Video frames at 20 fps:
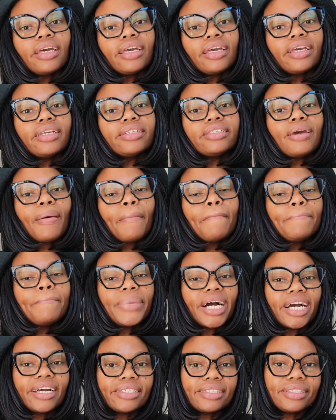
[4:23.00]
it
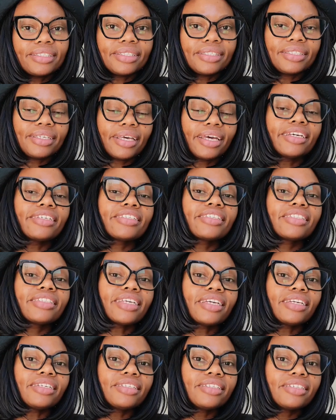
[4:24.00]
binds a
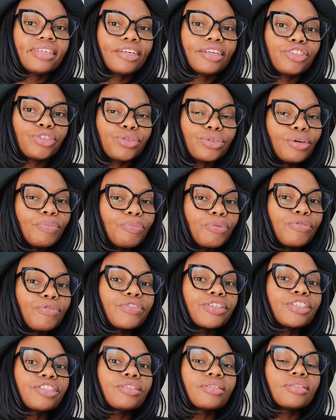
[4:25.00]
state to the
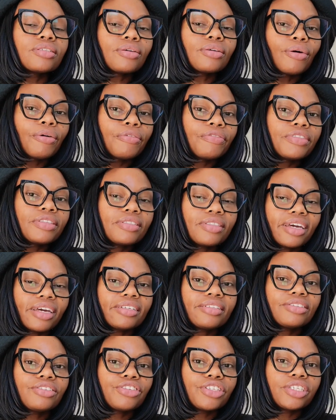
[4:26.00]
provisions of
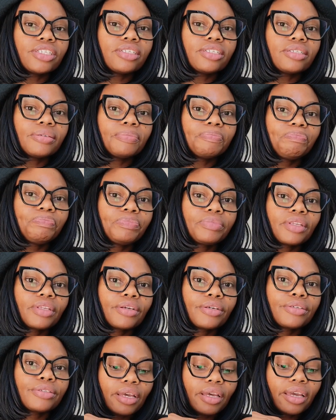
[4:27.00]
that treaty.
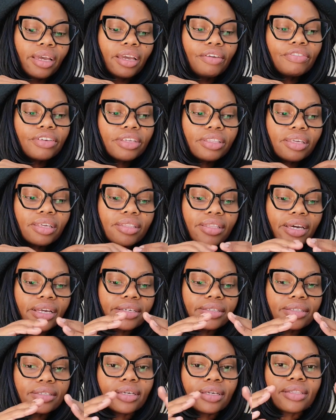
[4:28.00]
Everything that
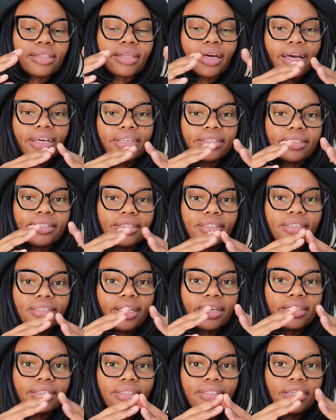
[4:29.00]
is in the
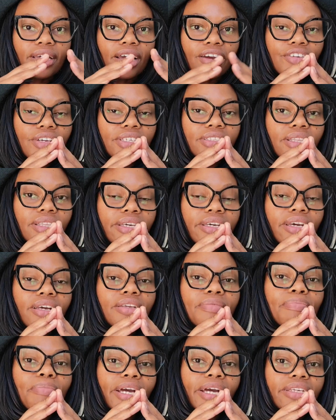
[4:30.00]
ICESCR is
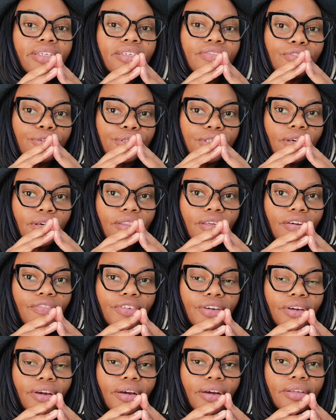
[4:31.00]
legally binding for South
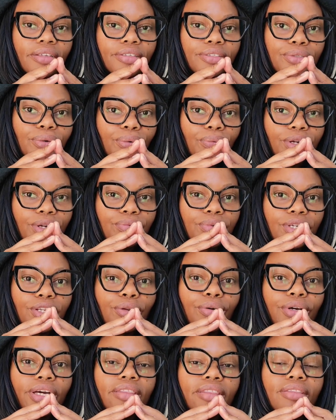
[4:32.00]
Africa. So when we
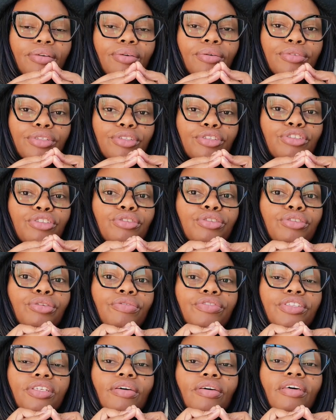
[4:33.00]
look at the Constitution
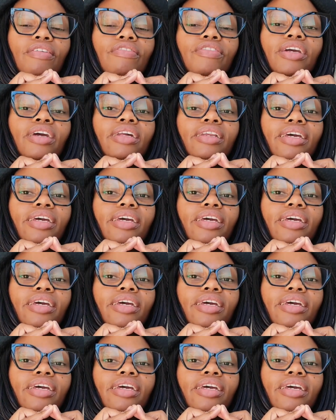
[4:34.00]
of South Africa